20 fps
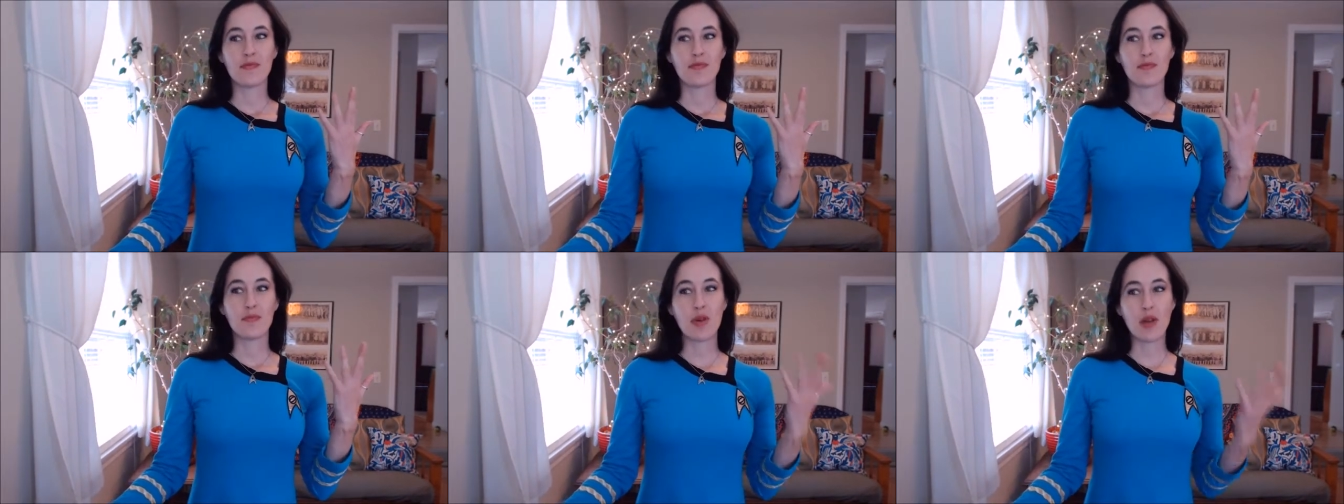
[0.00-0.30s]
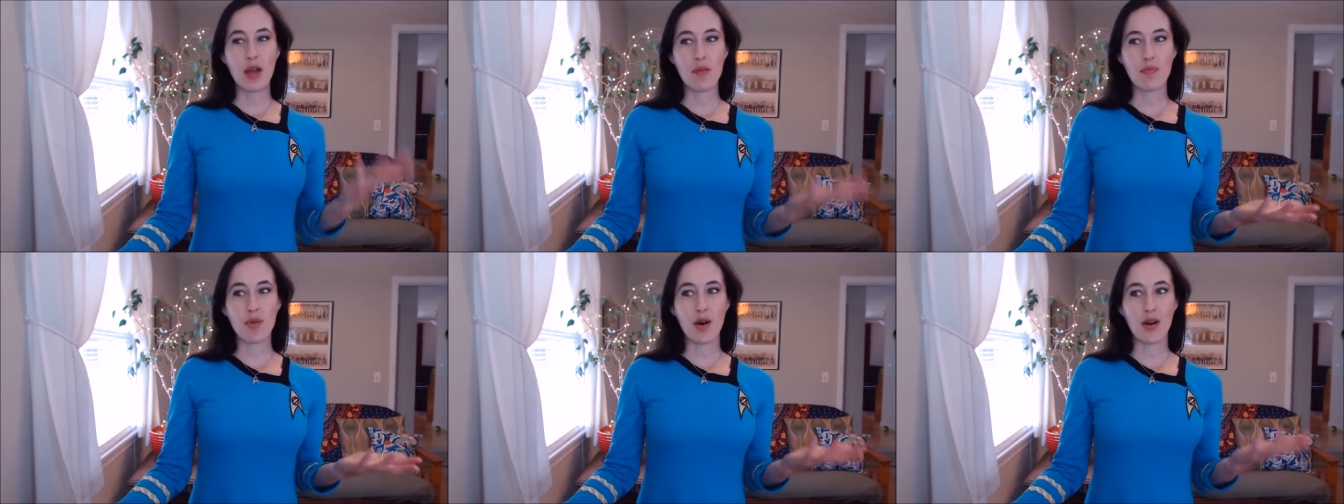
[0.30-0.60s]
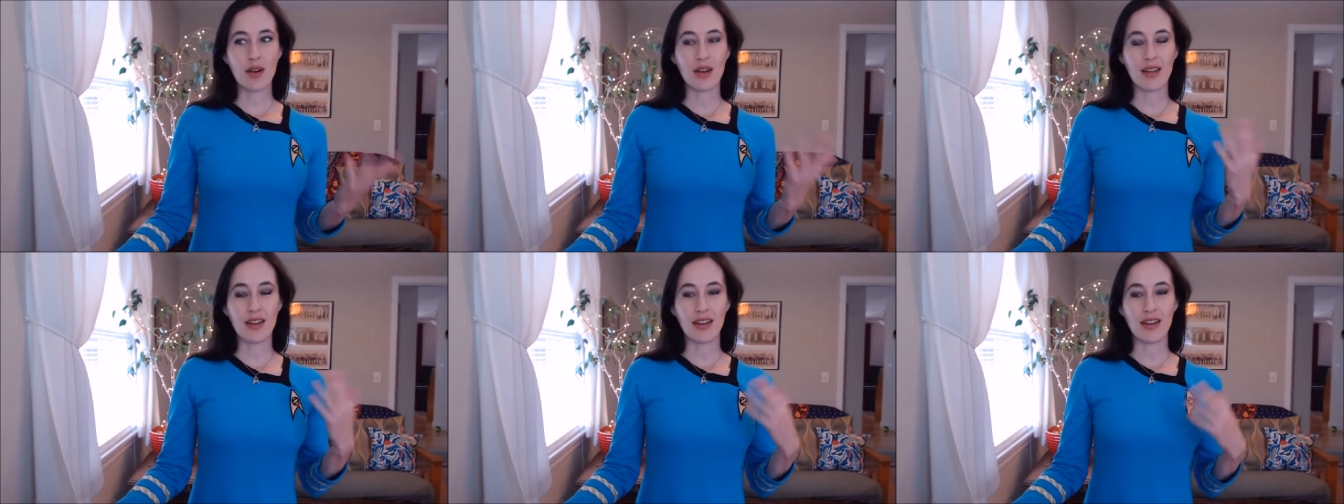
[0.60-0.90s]
But I
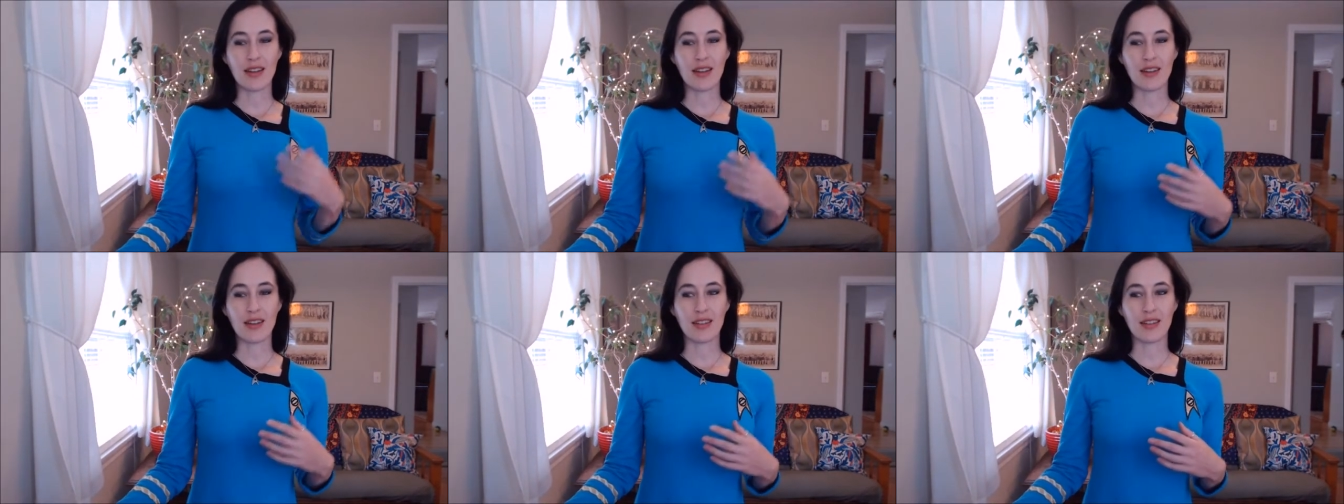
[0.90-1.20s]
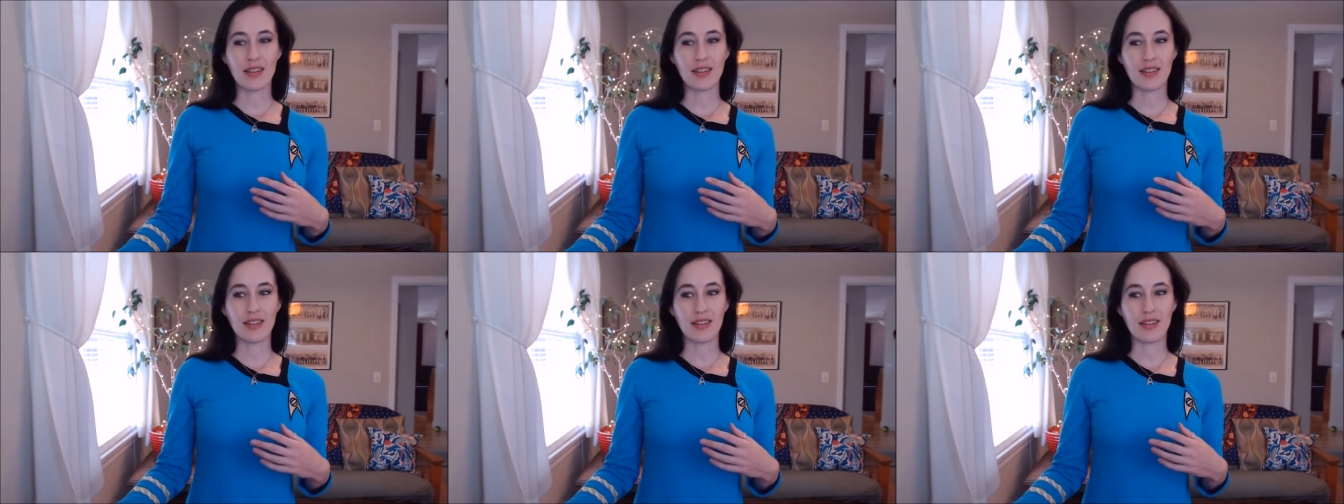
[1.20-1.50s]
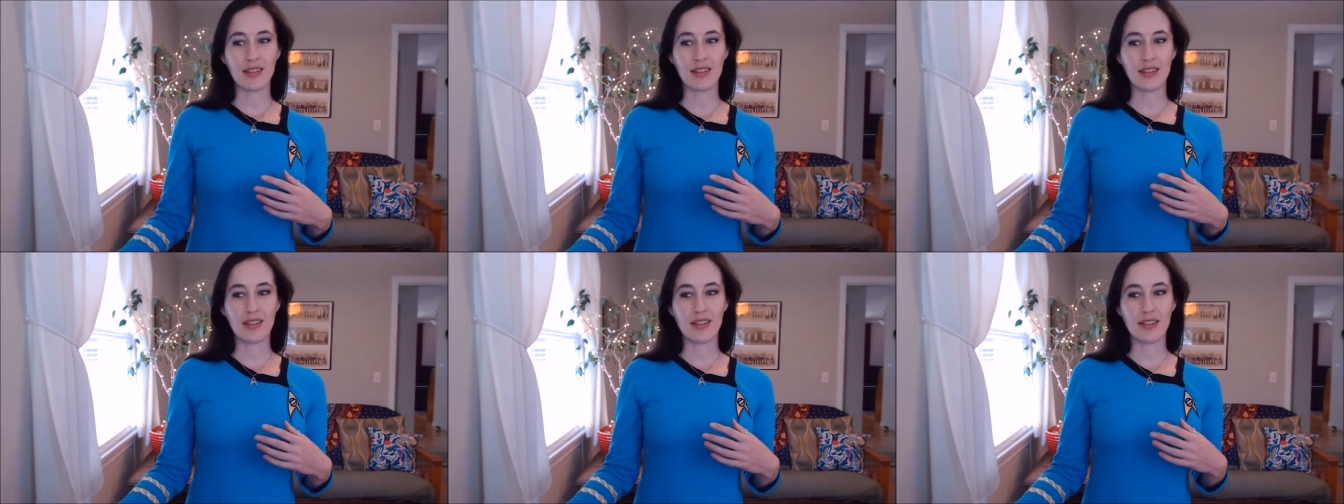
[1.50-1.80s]
bought it and
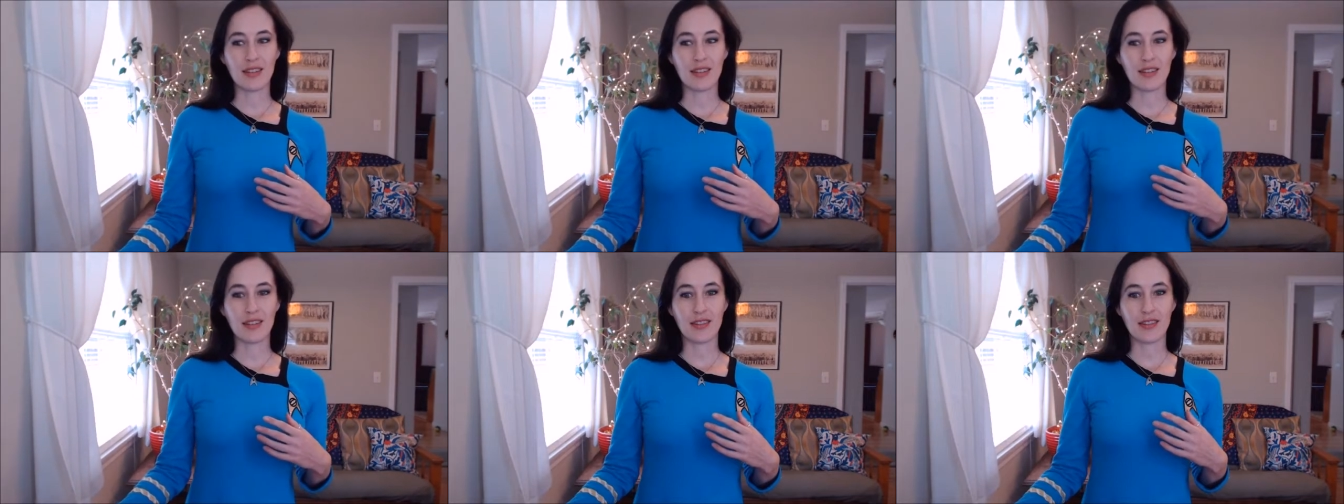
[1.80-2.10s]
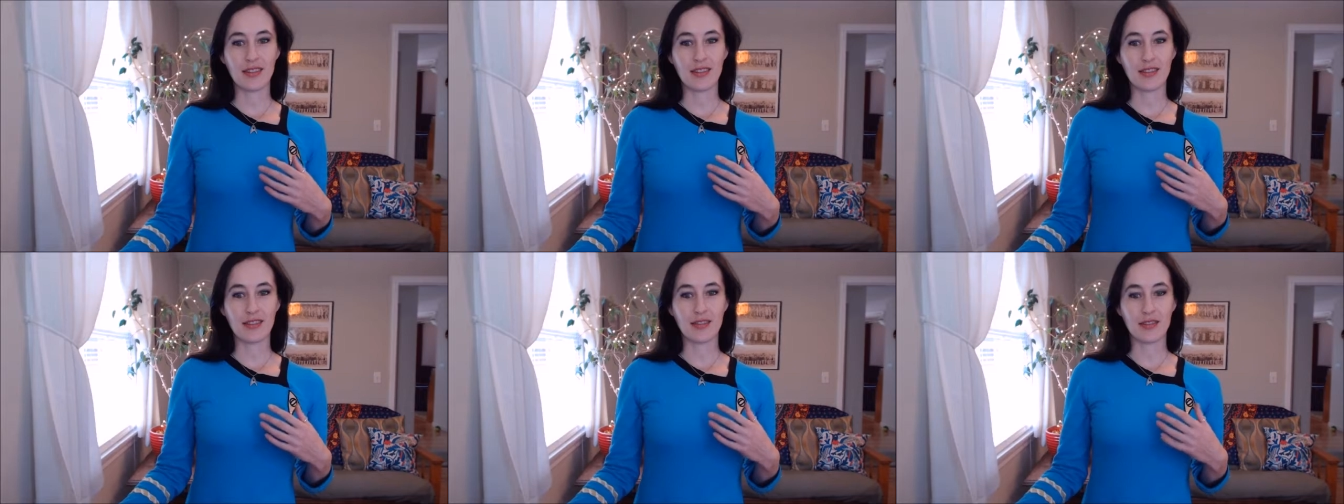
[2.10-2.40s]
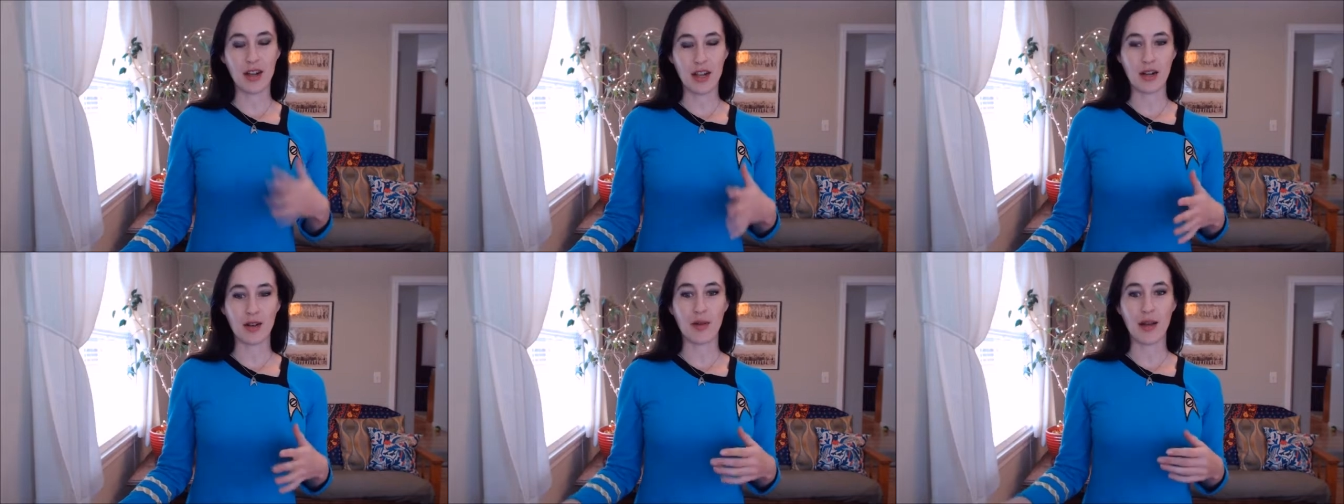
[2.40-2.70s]

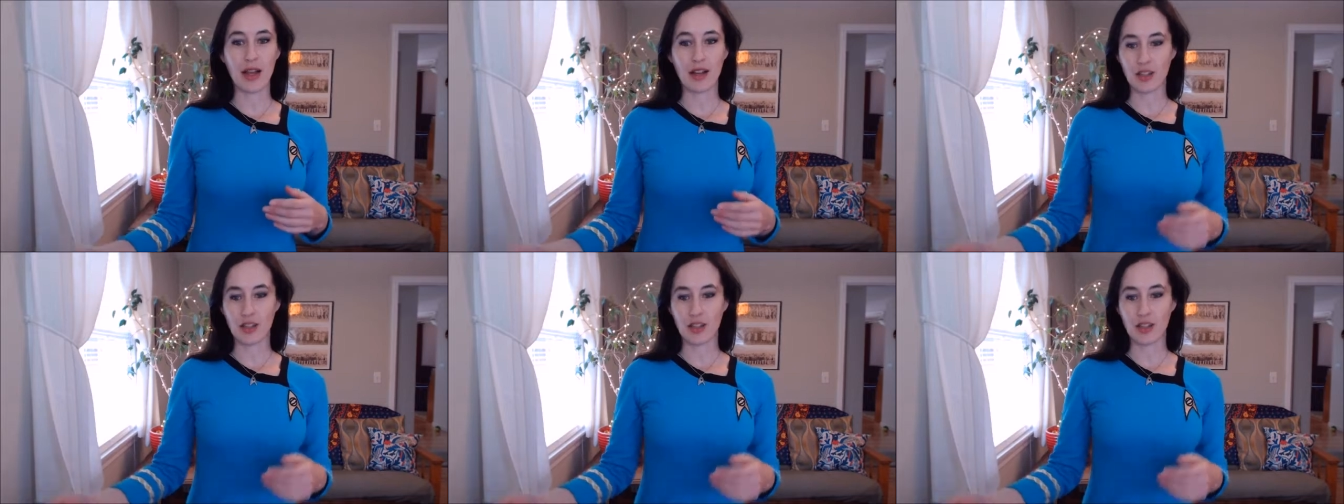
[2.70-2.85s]
right away